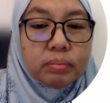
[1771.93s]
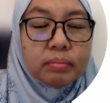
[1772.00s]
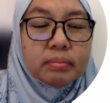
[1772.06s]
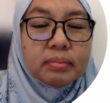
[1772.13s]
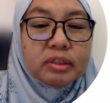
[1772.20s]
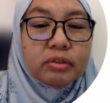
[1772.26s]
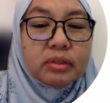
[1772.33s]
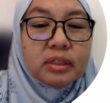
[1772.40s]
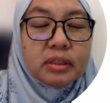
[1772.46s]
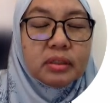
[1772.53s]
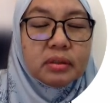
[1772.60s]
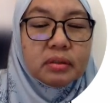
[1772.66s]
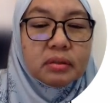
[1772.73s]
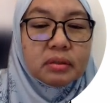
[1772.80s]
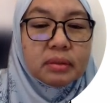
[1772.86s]
Maksudnya
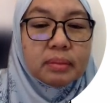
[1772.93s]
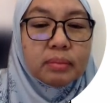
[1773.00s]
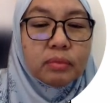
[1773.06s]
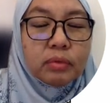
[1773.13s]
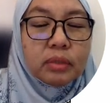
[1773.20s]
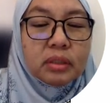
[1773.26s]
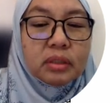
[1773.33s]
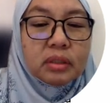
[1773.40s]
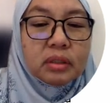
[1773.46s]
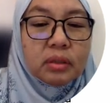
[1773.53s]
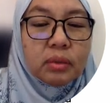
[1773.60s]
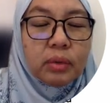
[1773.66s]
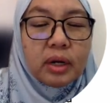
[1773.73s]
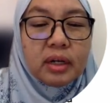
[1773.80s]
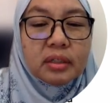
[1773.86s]
semua
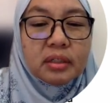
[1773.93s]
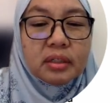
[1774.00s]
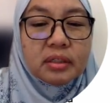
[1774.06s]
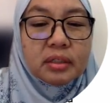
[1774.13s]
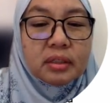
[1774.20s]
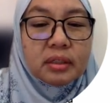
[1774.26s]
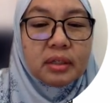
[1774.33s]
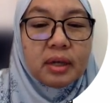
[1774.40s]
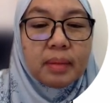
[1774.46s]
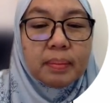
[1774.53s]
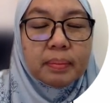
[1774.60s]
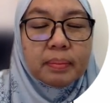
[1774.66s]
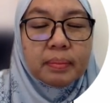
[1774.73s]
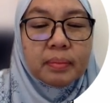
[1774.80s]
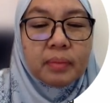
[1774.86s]
orang di setiap
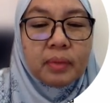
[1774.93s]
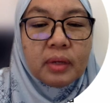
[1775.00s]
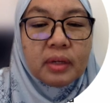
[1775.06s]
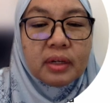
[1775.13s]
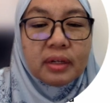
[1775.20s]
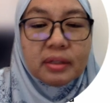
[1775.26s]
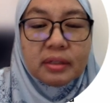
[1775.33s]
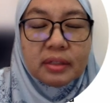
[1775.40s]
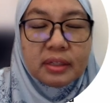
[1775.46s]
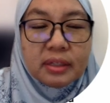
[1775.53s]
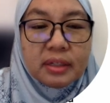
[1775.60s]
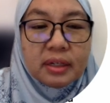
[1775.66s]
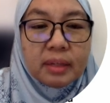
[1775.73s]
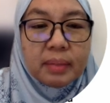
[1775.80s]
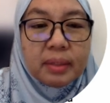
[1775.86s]
country
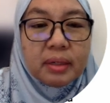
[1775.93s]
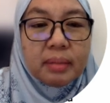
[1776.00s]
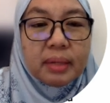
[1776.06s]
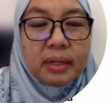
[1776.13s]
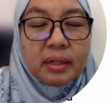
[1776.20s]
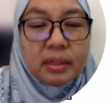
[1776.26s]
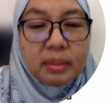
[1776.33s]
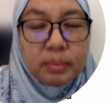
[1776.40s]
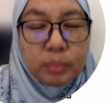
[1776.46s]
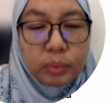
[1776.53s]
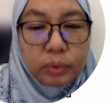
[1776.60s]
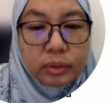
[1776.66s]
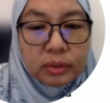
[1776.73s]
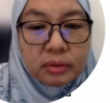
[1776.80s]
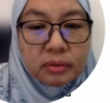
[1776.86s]
kat mana-mana
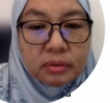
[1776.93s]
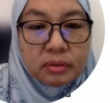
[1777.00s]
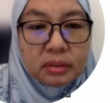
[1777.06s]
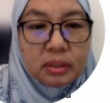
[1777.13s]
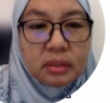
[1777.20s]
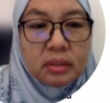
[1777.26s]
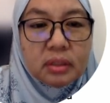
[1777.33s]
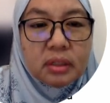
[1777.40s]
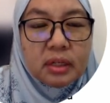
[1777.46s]
pun, yeah,